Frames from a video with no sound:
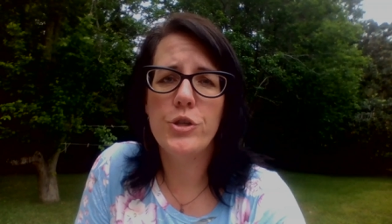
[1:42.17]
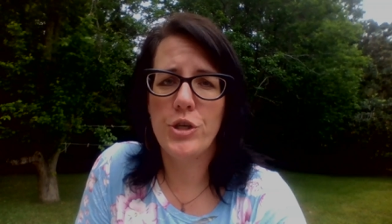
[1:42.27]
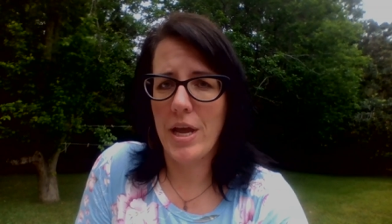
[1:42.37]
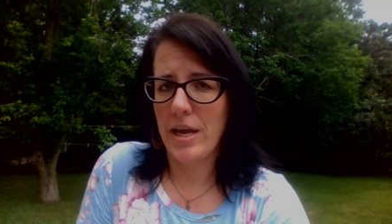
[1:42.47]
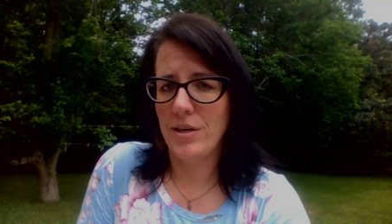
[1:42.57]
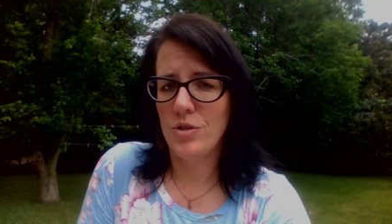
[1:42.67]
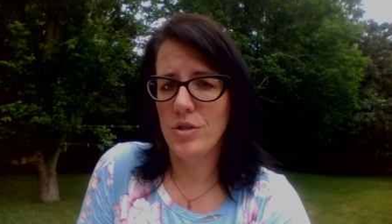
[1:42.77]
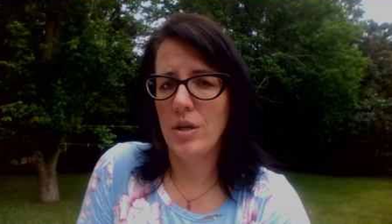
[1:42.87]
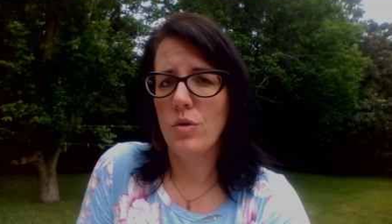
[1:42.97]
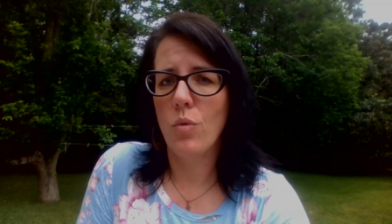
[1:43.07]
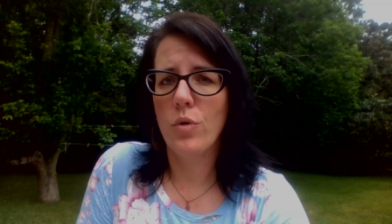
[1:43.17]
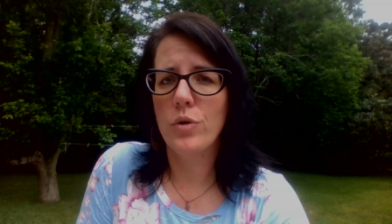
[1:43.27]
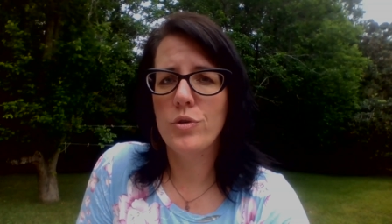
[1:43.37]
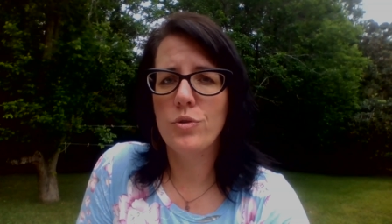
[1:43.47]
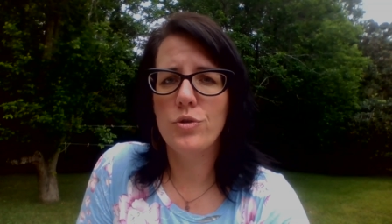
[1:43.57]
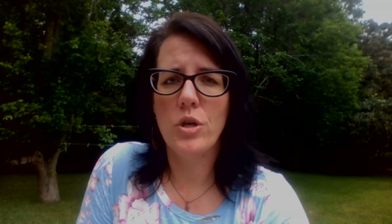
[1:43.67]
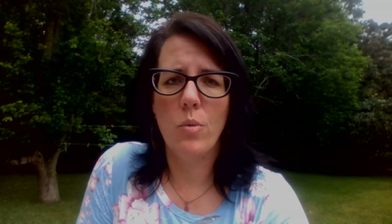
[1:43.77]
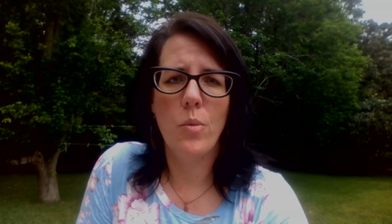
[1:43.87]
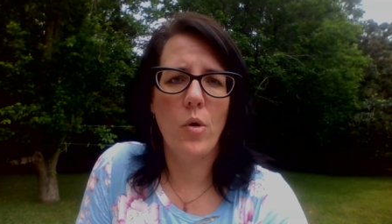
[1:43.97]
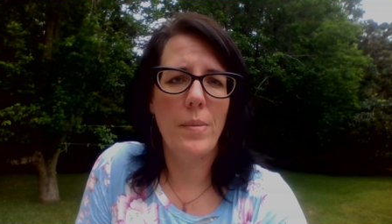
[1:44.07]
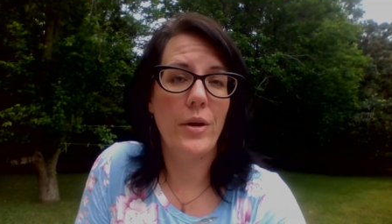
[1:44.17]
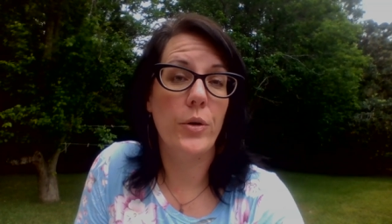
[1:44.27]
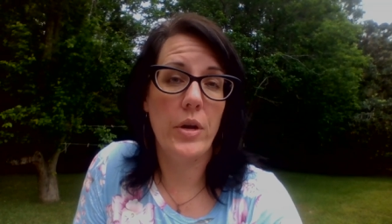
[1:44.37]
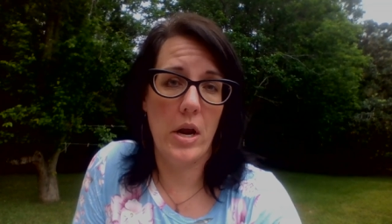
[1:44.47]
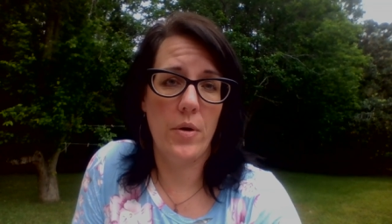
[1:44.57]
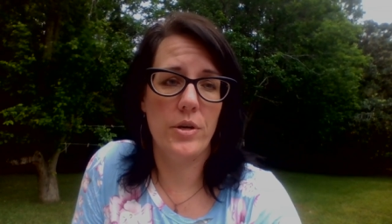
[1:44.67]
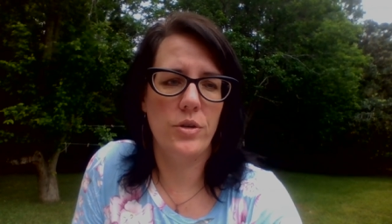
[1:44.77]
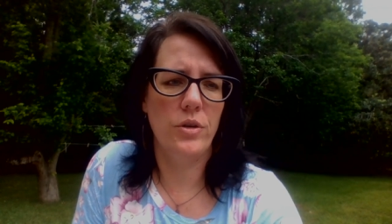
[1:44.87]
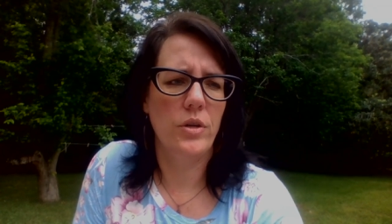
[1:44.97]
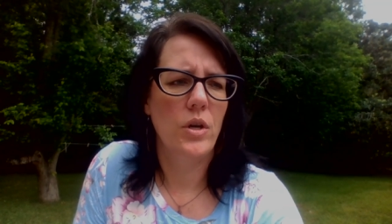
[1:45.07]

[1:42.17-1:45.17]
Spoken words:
change in order to show more about your character.